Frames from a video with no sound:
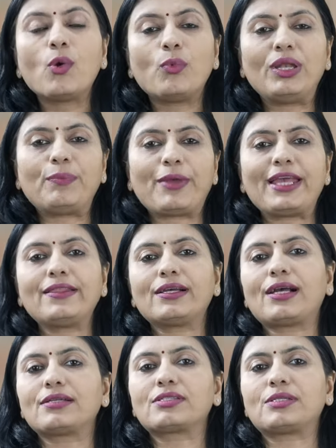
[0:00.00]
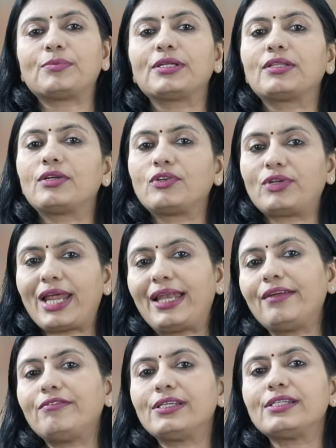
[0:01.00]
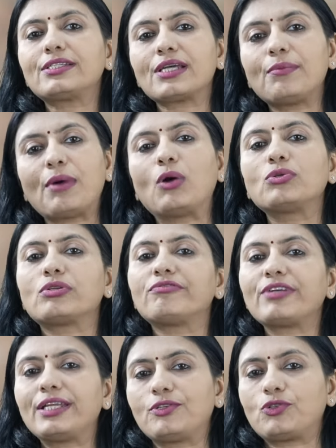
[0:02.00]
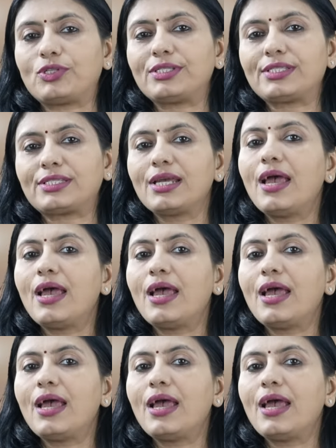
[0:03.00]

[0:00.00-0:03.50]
will pay the customer the relevant amount of interest